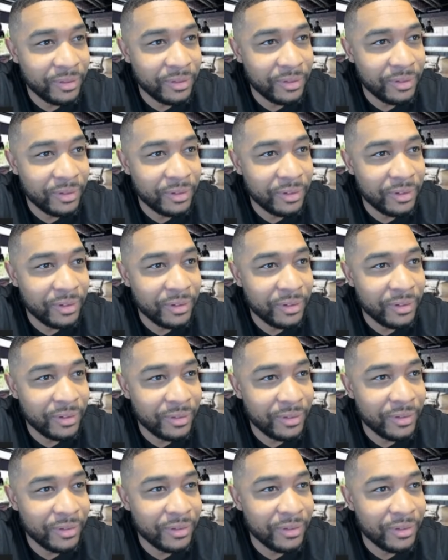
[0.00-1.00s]

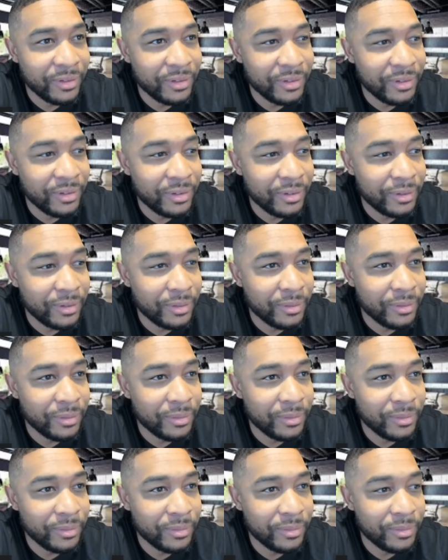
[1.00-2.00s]

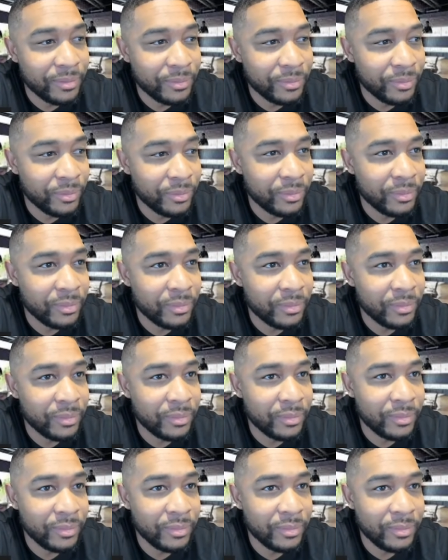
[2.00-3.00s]

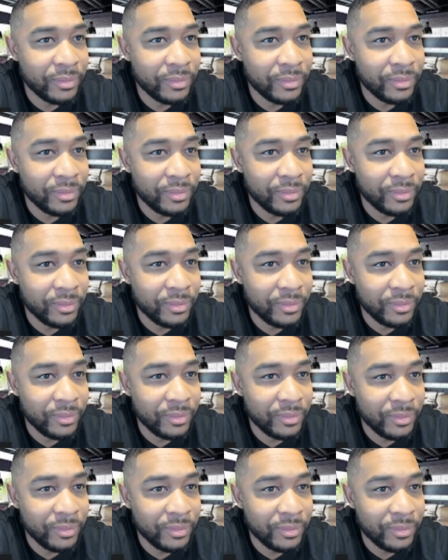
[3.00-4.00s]

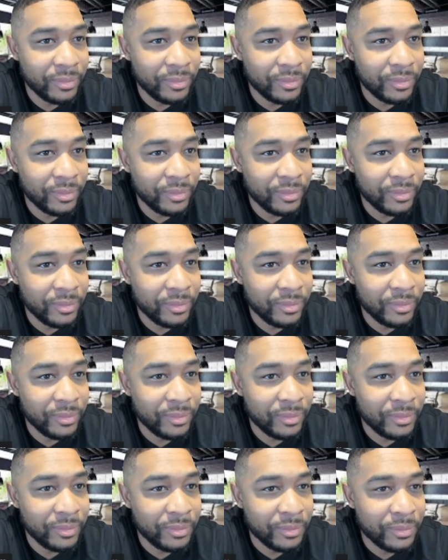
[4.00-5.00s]

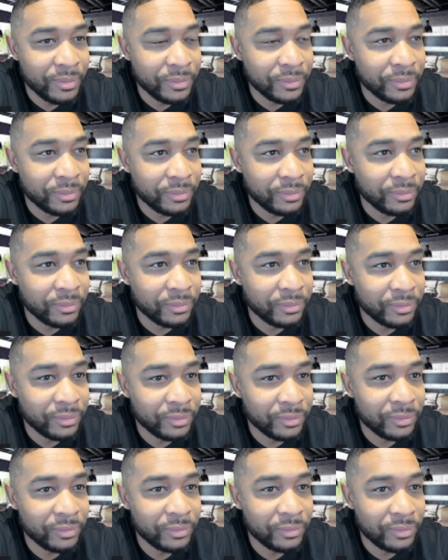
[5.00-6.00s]

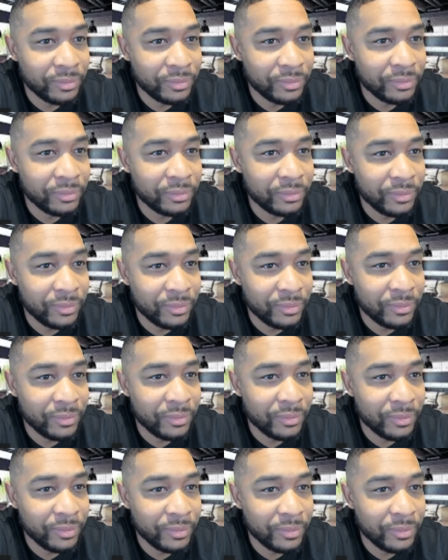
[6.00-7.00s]

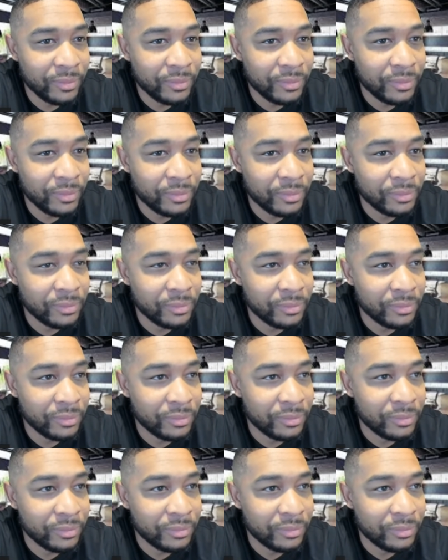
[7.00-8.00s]
No words are spoken by the person on screen.